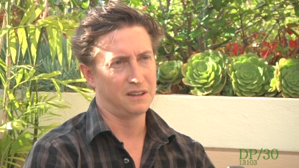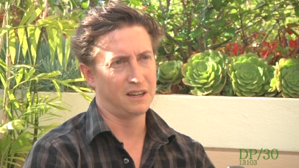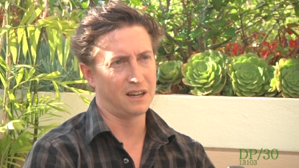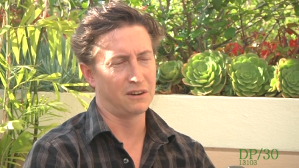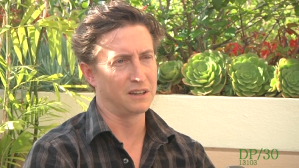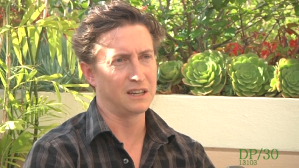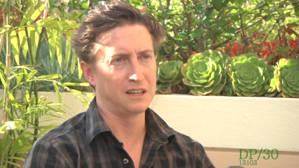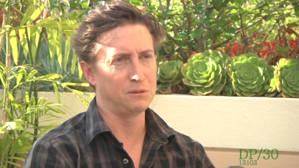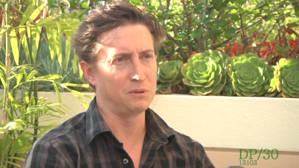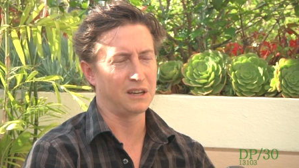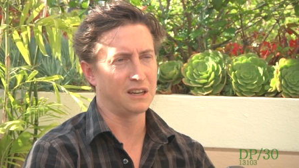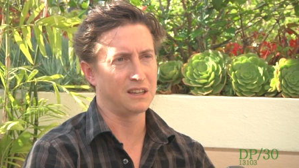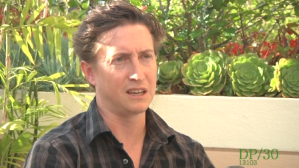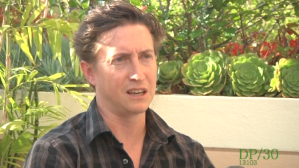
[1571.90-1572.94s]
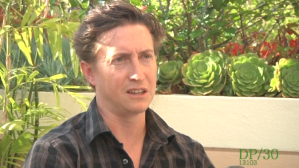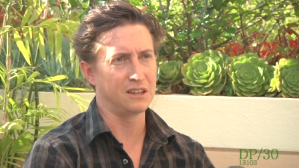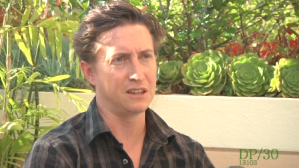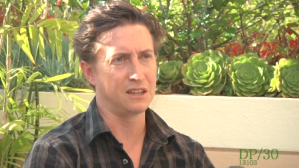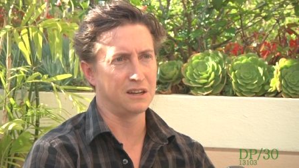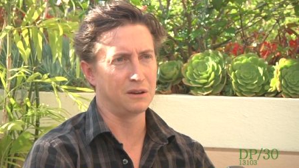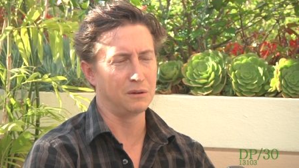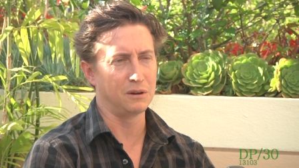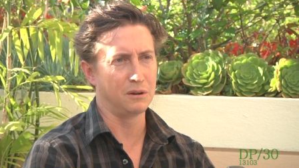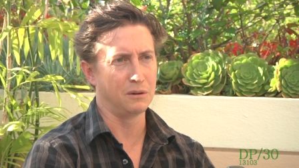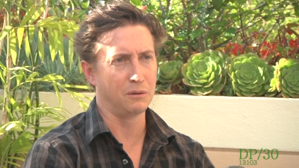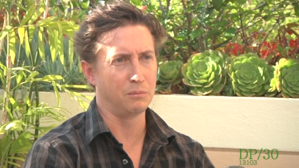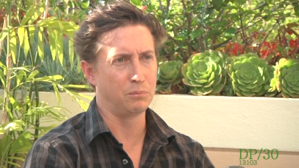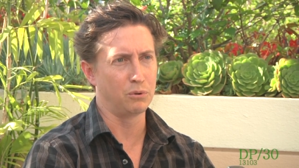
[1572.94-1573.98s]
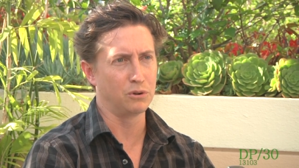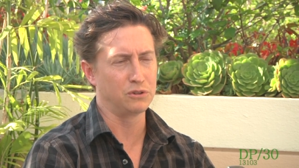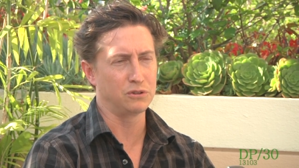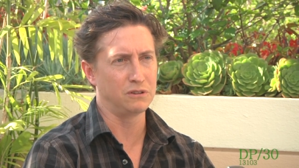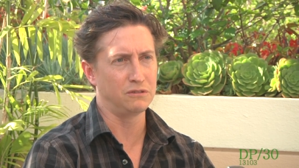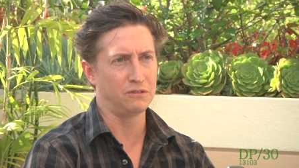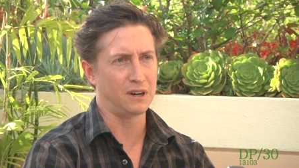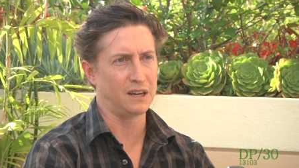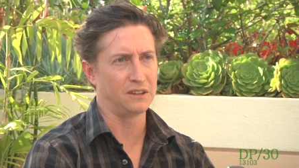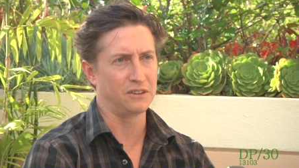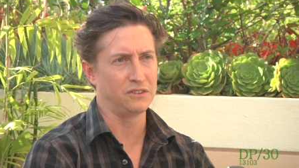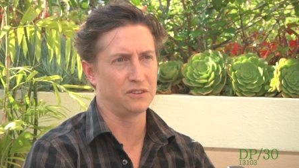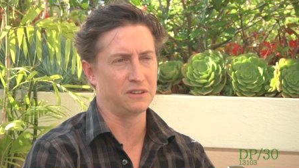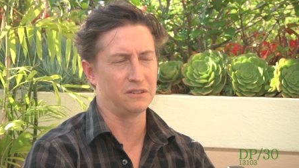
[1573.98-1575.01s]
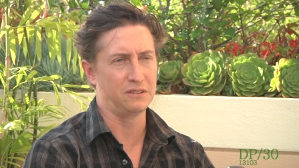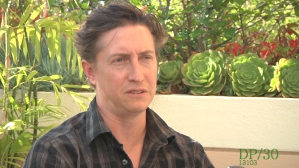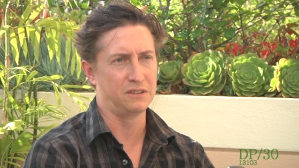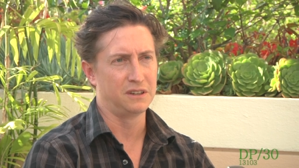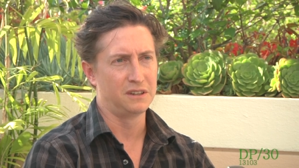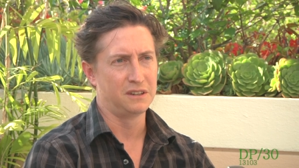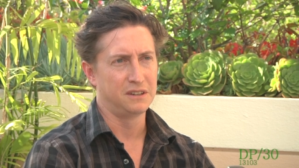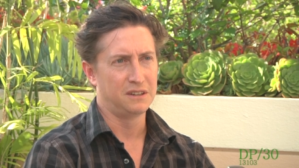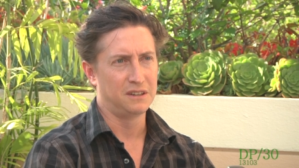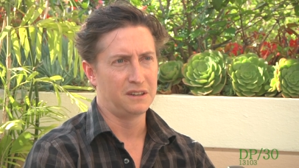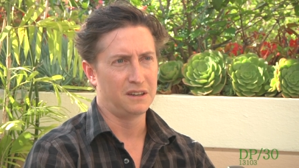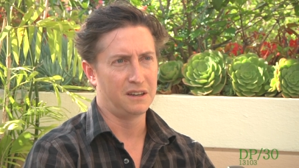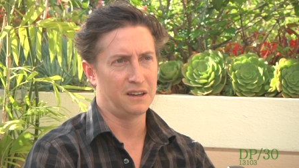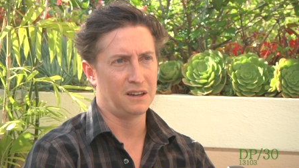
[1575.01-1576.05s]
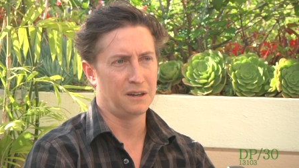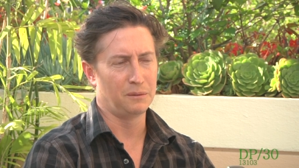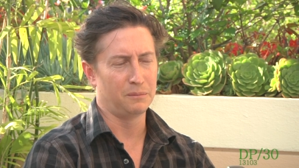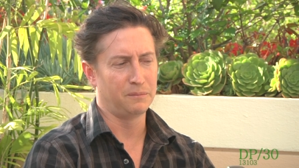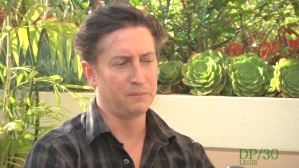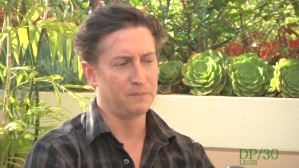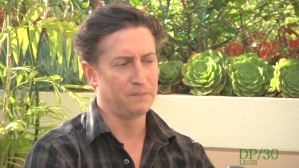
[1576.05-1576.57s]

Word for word: and I don't need it to be anything other than a, a portrait of violence, and um,